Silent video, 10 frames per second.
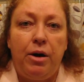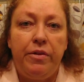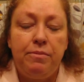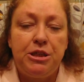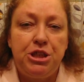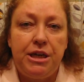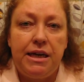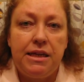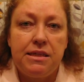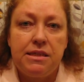on the
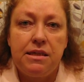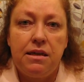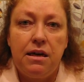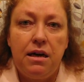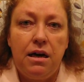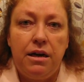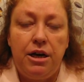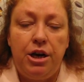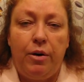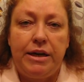machines,
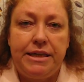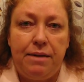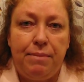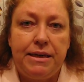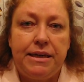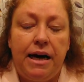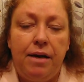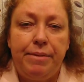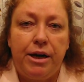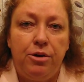you know, I take my
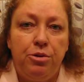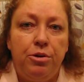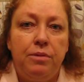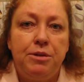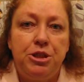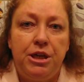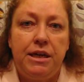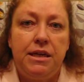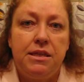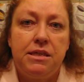time, I go through the
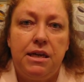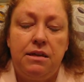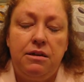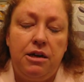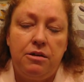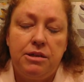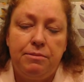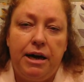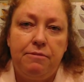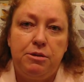machines, and you know,
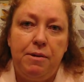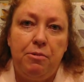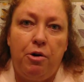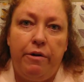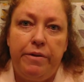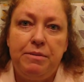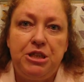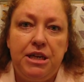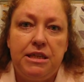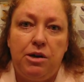sometimes people are on the
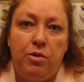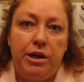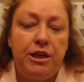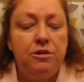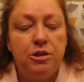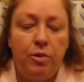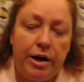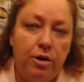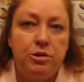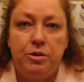machines I want to use, so I
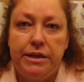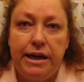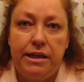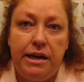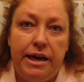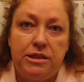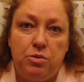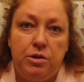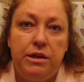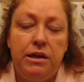go to the next
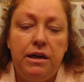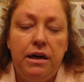one.